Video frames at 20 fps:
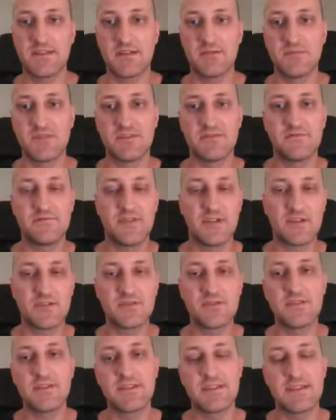in terms of
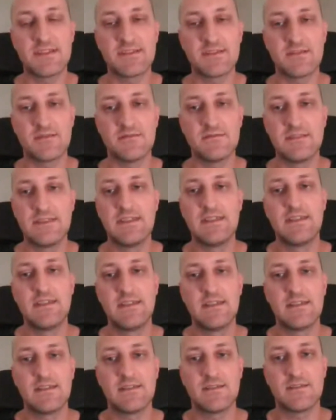functionality, so
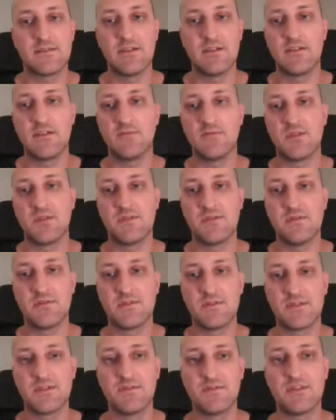I hope
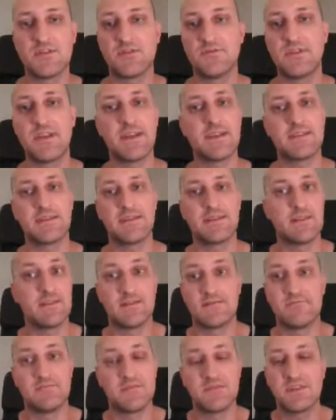to switch to that
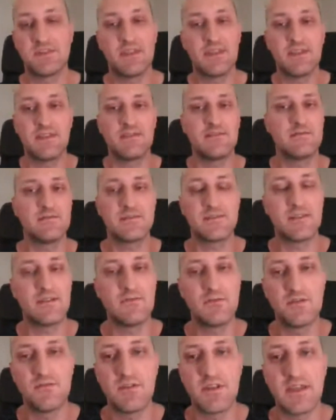and
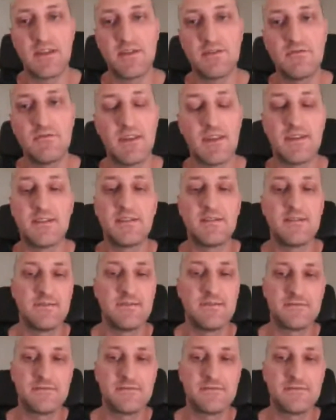see what we can do with it.